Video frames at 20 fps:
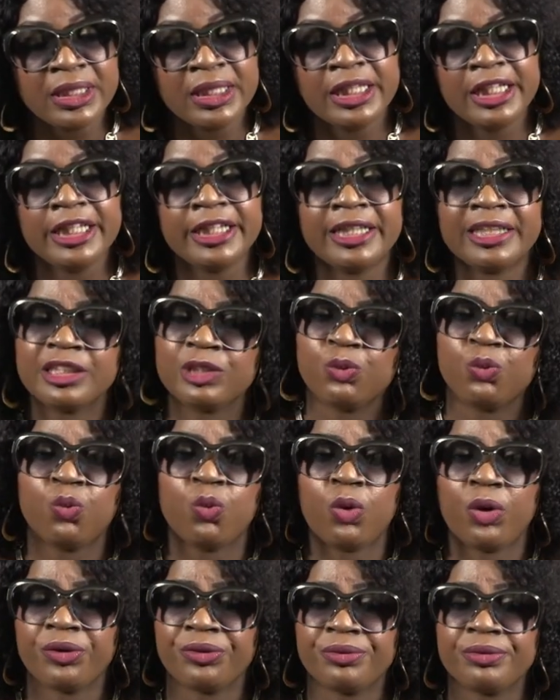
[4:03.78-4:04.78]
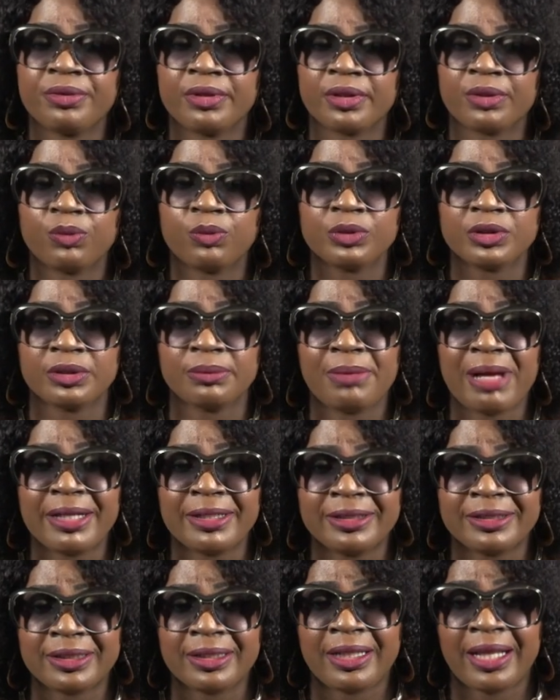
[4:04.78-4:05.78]
it doesn't worth
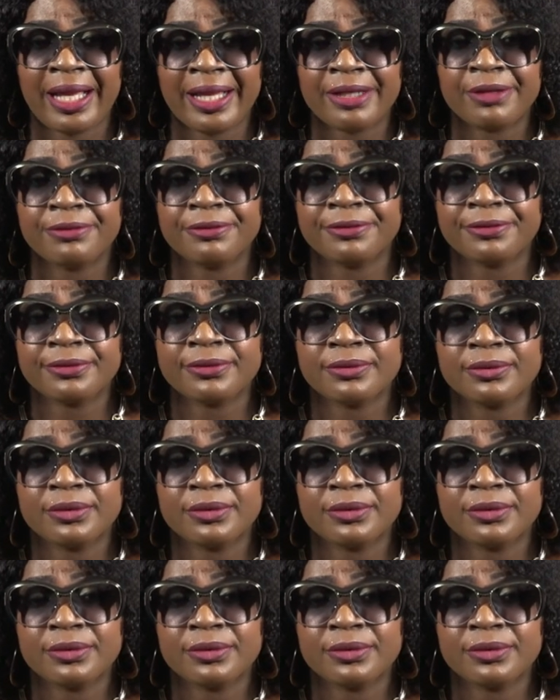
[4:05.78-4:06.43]
somebody's life.